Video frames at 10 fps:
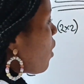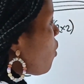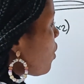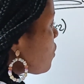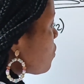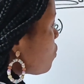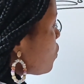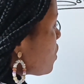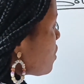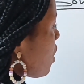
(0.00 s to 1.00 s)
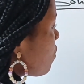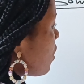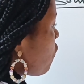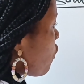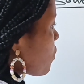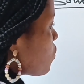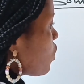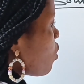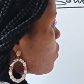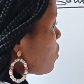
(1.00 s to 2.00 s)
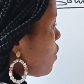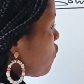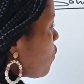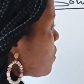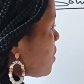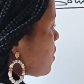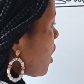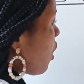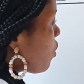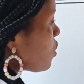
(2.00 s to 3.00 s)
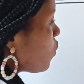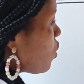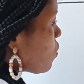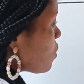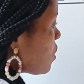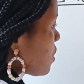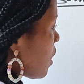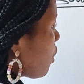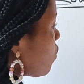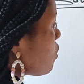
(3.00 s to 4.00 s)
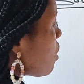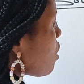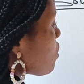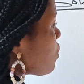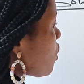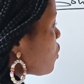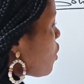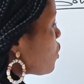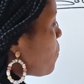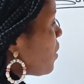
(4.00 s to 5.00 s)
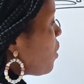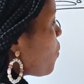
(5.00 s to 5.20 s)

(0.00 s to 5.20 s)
we are going to do it now. The first we go to the first, the second we go to the second. So it's going to be